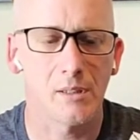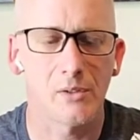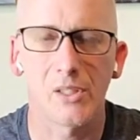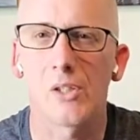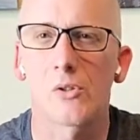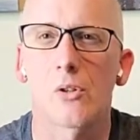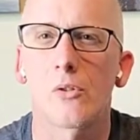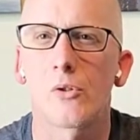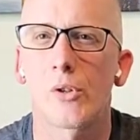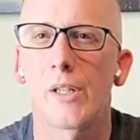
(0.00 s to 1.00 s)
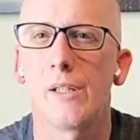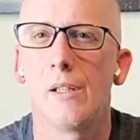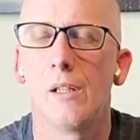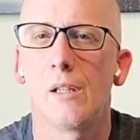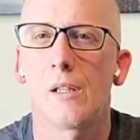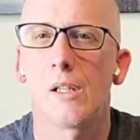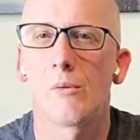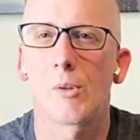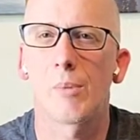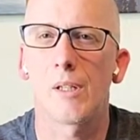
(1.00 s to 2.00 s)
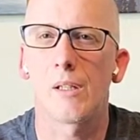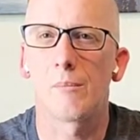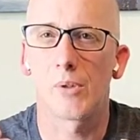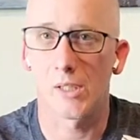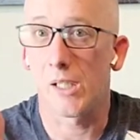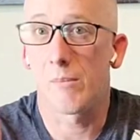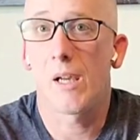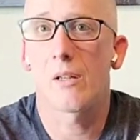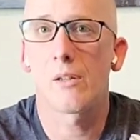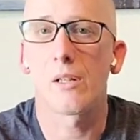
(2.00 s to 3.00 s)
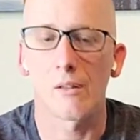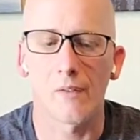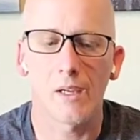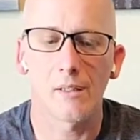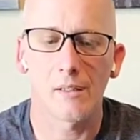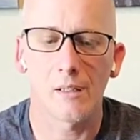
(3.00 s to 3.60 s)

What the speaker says: seed starter tray and you want to put a heat mat underneath of that,